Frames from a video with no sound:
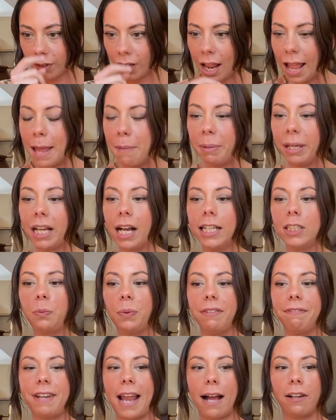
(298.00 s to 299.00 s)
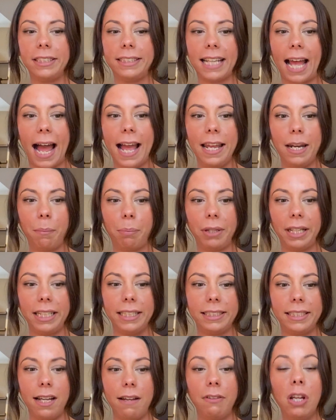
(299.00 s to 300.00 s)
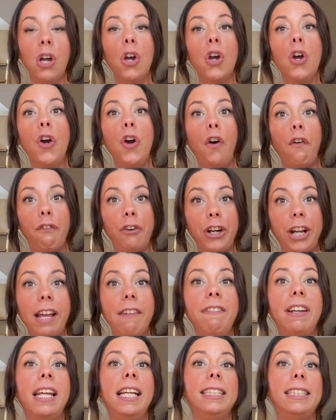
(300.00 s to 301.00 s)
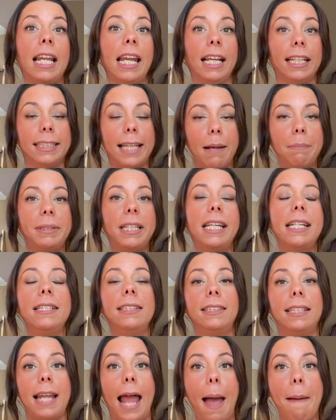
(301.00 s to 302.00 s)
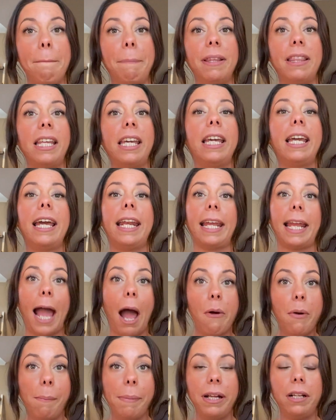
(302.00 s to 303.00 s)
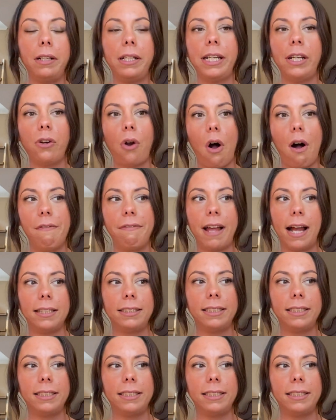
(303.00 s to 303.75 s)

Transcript: And because we've now sat in a place of forgiveness and acceptance and empathy and accountability and all of that